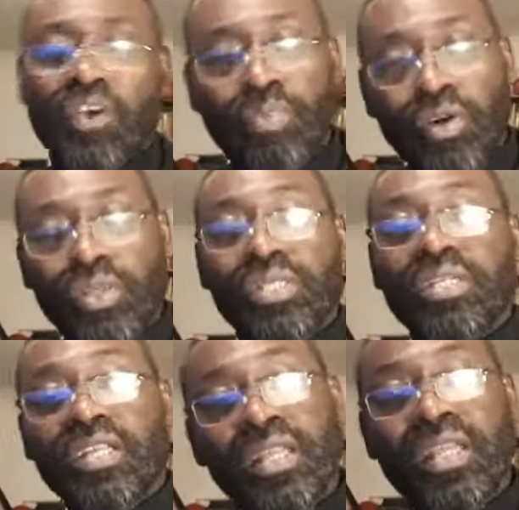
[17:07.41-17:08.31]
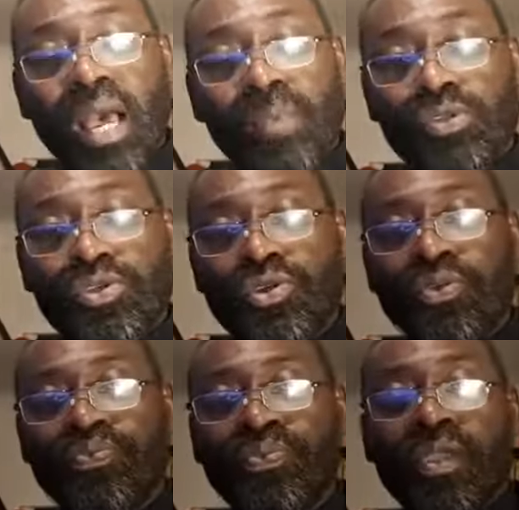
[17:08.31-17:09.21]
a person in need comes to
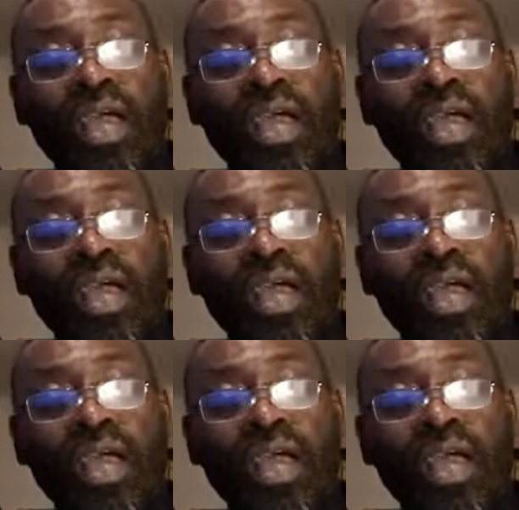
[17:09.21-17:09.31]
you,